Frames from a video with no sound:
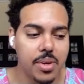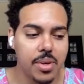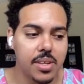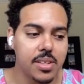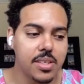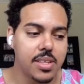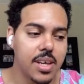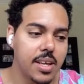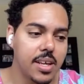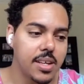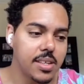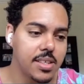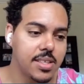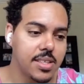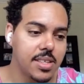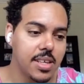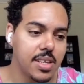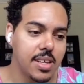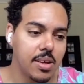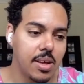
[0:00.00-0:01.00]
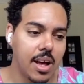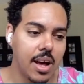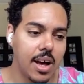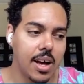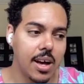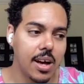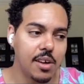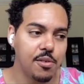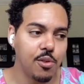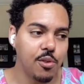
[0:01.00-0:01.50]
And
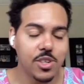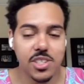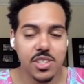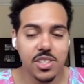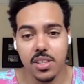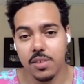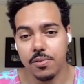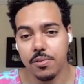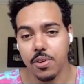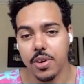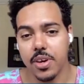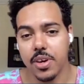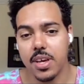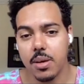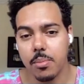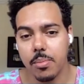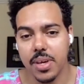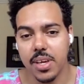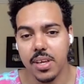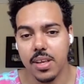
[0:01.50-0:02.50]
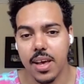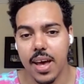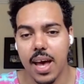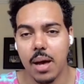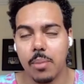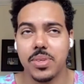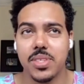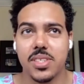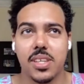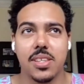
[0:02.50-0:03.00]
unfortunately for him, it
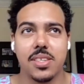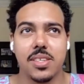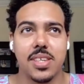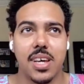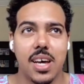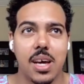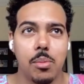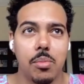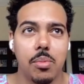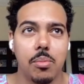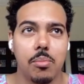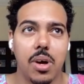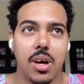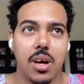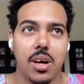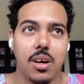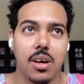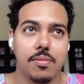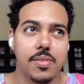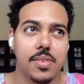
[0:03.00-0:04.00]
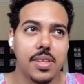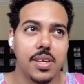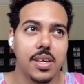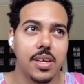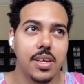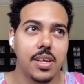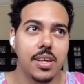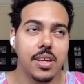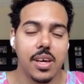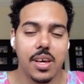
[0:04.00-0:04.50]
happens at the time of
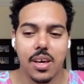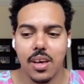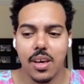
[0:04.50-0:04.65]
the